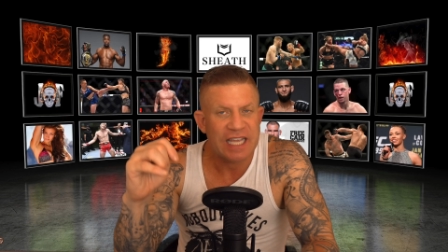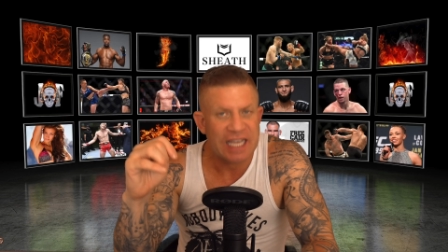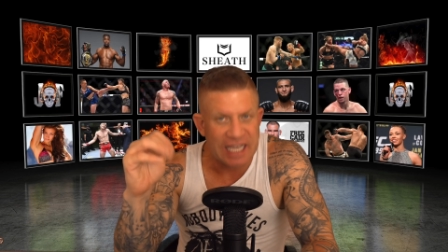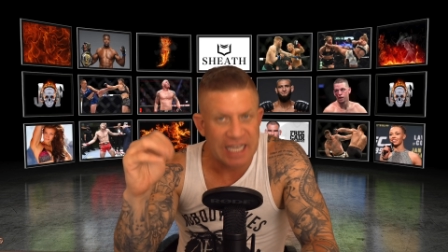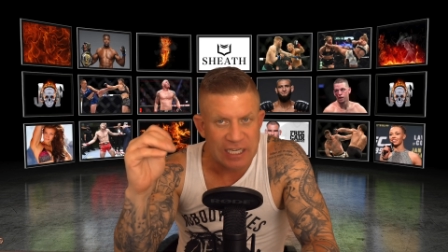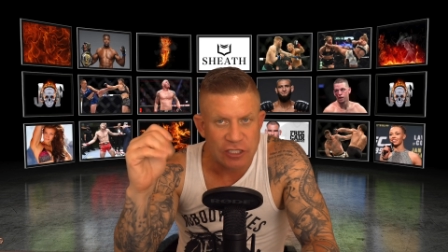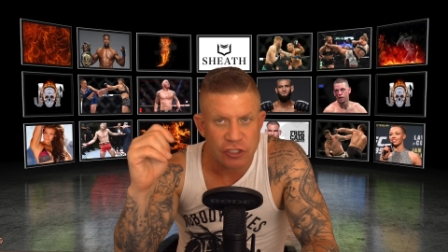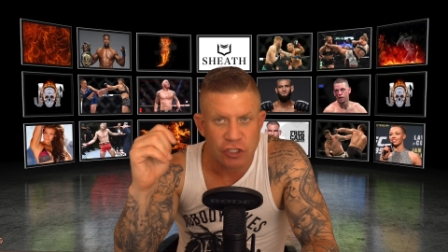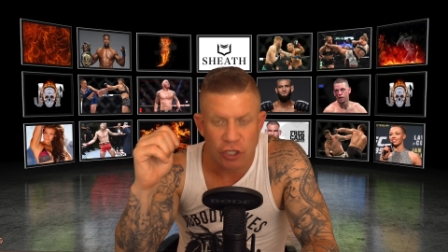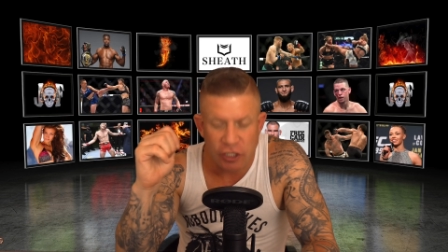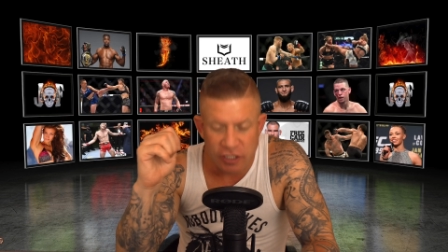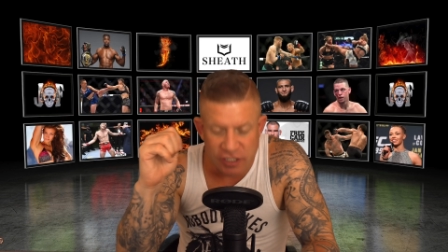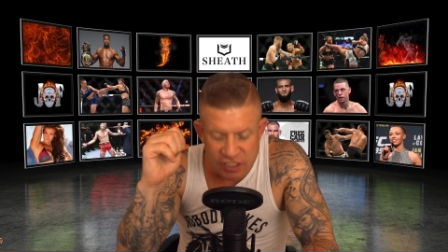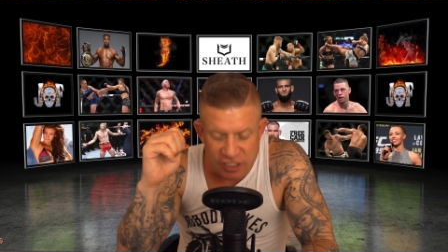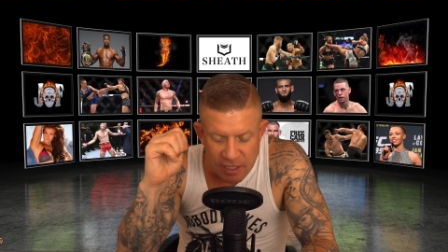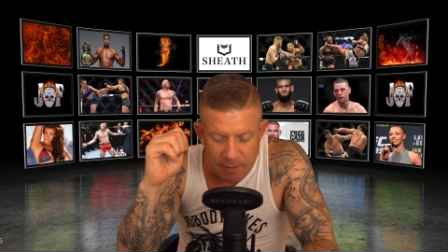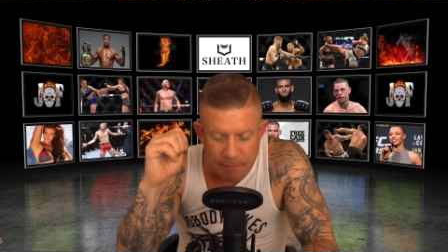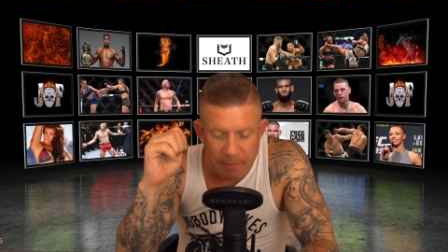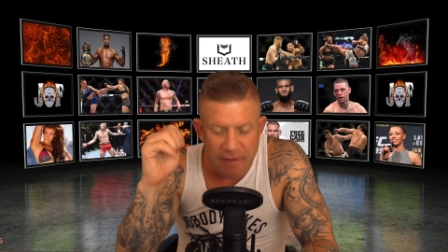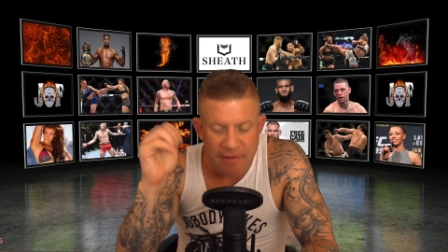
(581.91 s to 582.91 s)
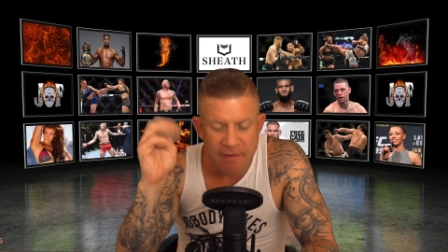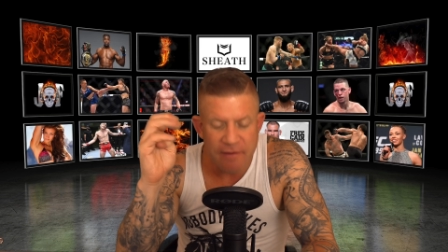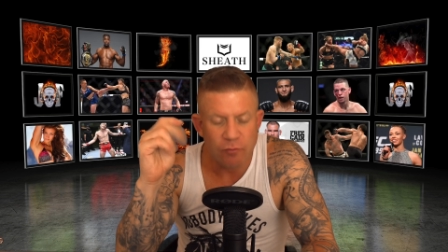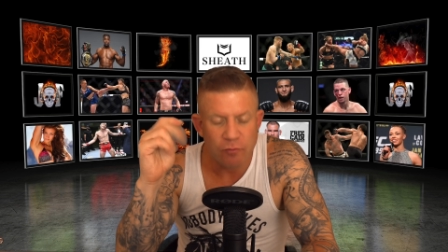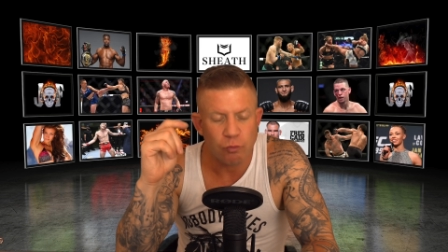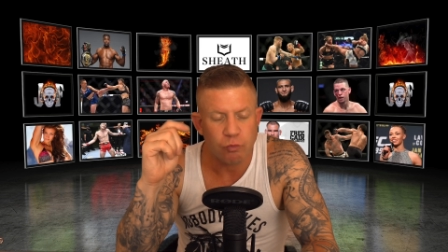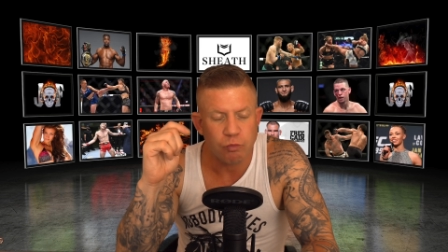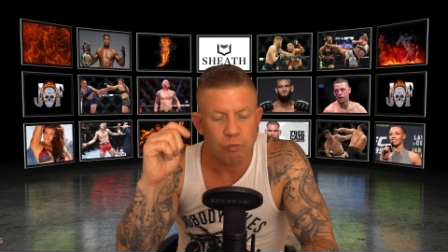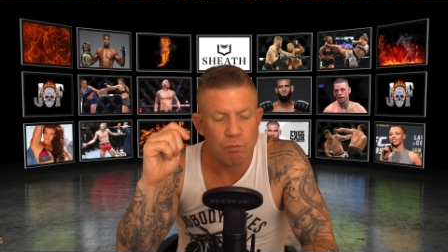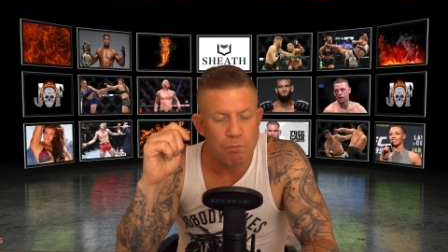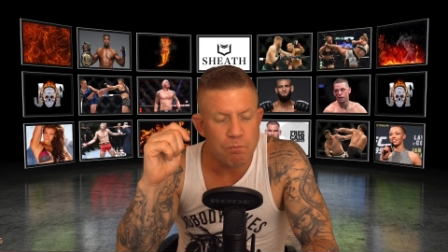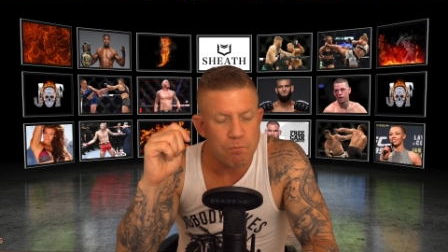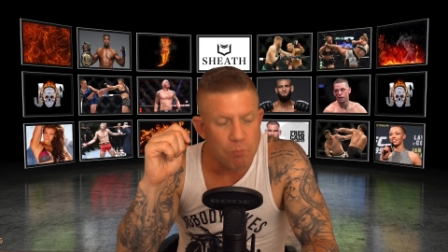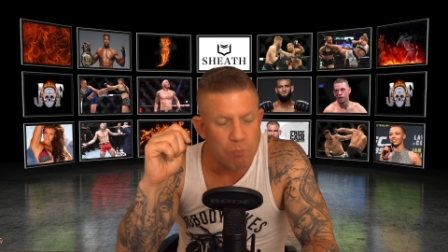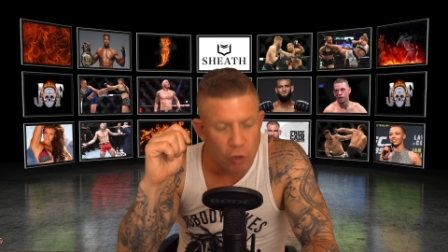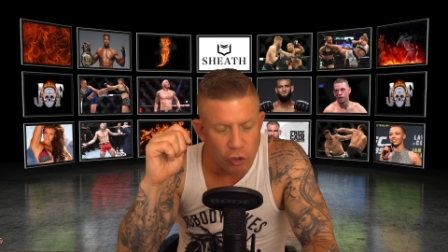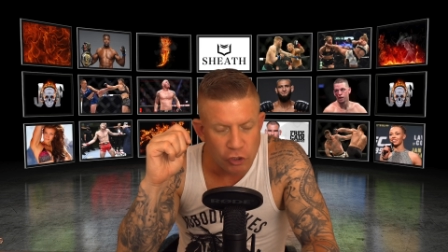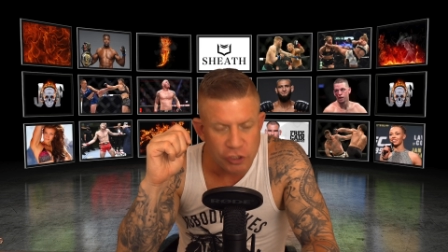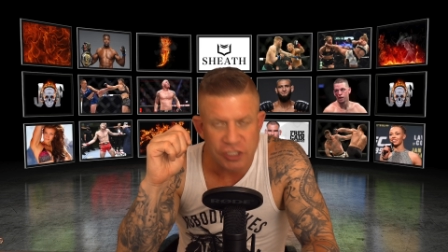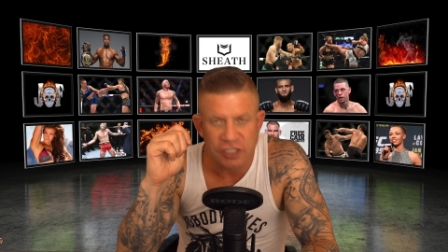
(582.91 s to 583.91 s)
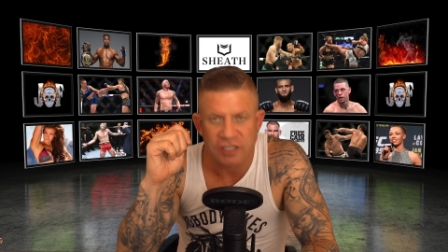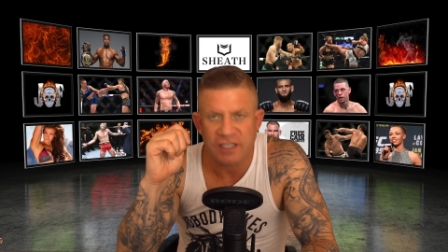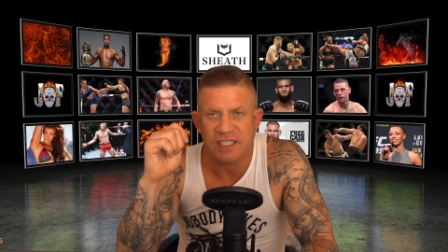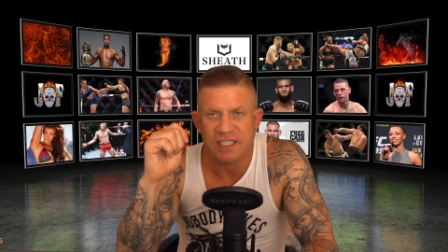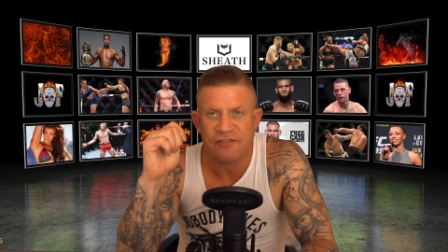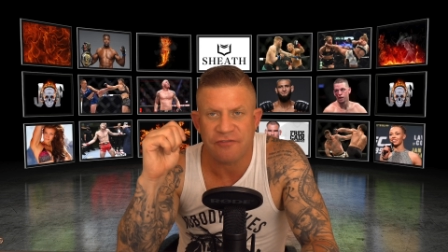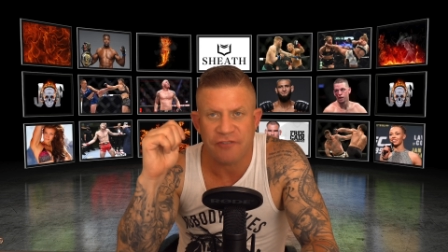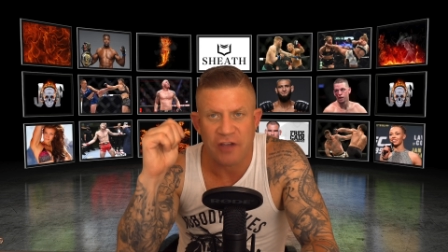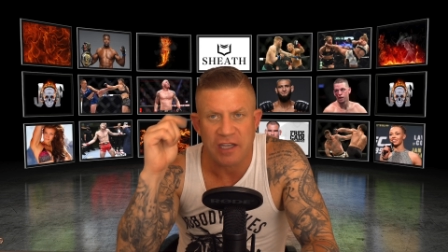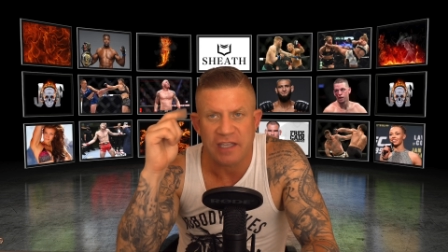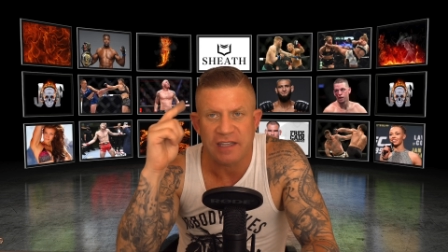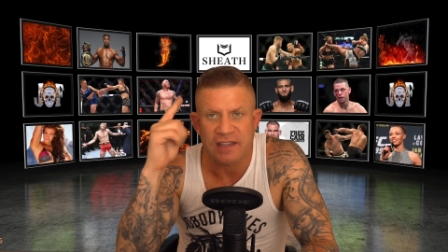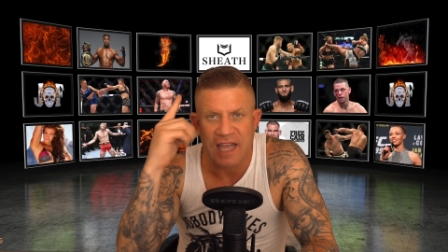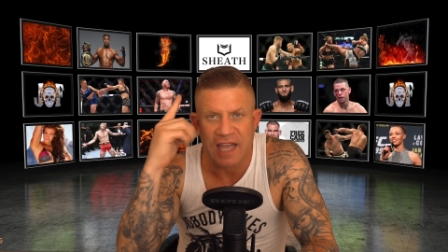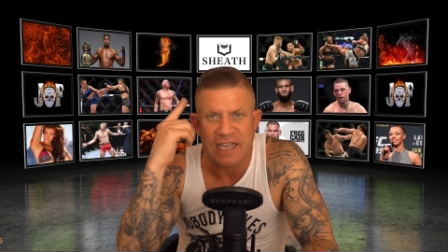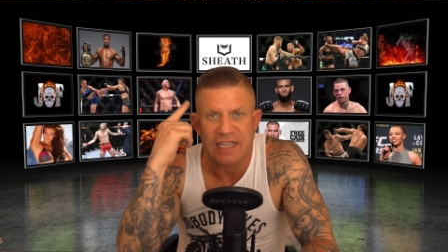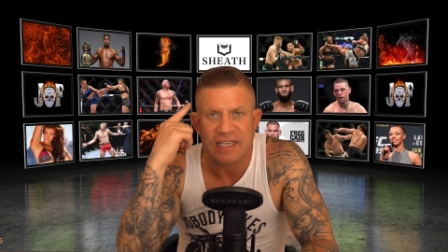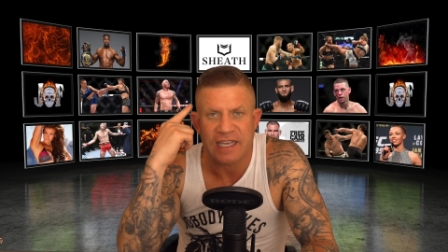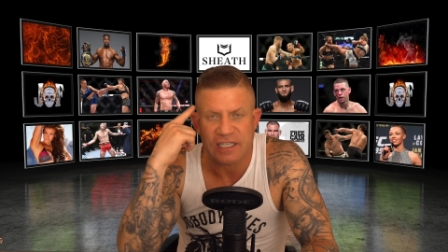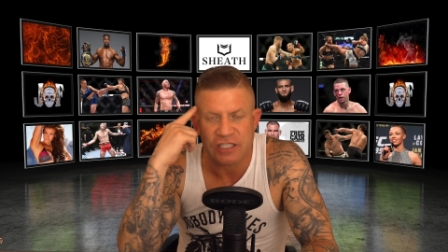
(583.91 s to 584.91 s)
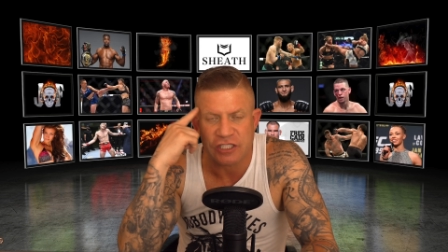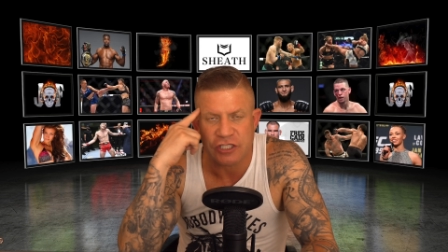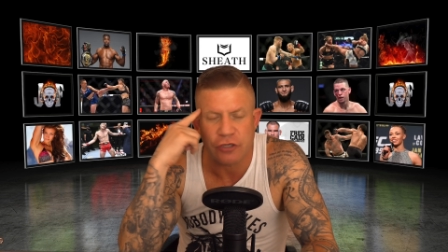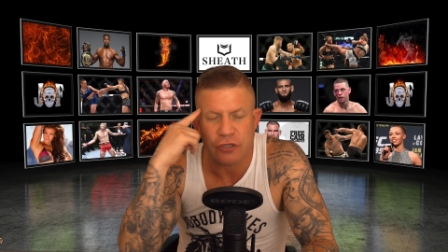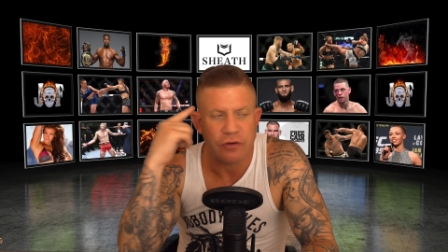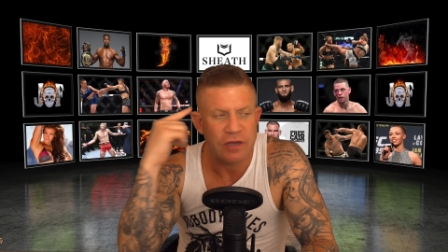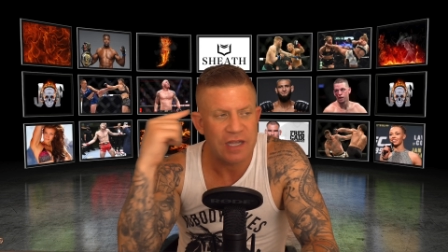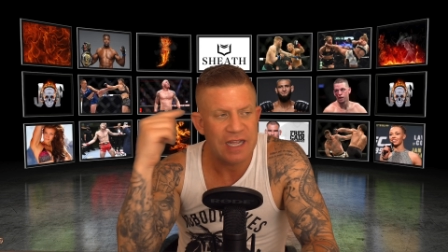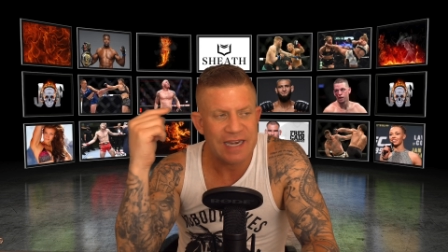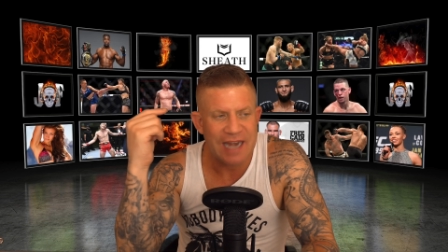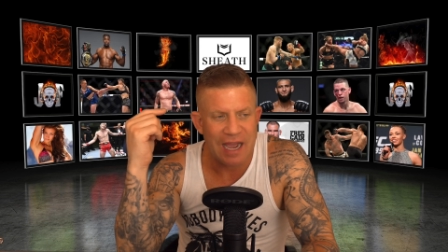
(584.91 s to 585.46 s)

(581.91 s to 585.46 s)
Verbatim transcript: he took some merciless fucking leg kicks too.